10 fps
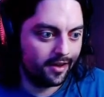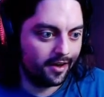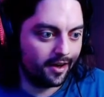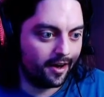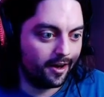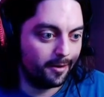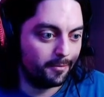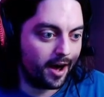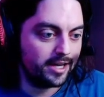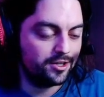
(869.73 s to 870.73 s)

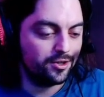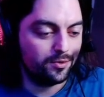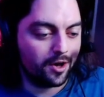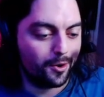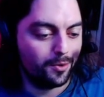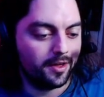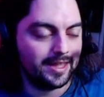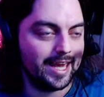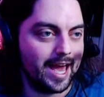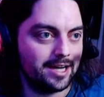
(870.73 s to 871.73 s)
I do know that
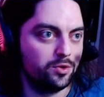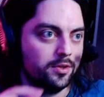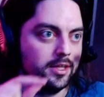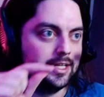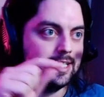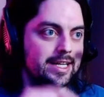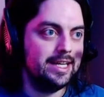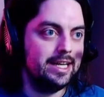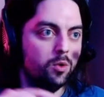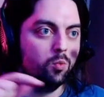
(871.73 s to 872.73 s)
the
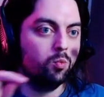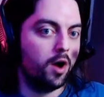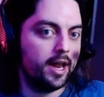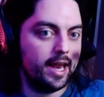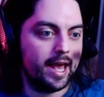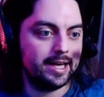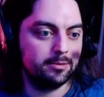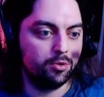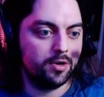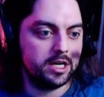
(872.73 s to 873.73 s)
T1
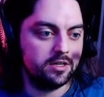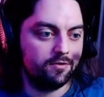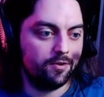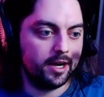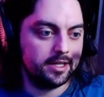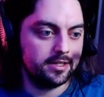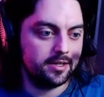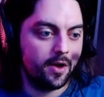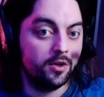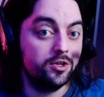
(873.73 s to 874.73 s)
exploration frigates
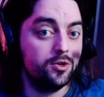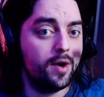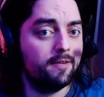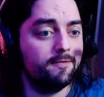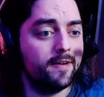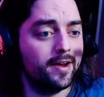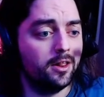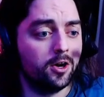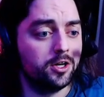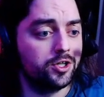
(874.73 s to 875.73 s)
do have very
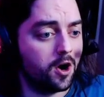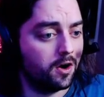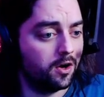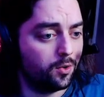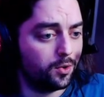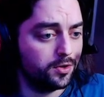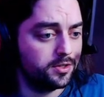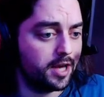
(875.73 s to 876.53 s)
large cargo holds.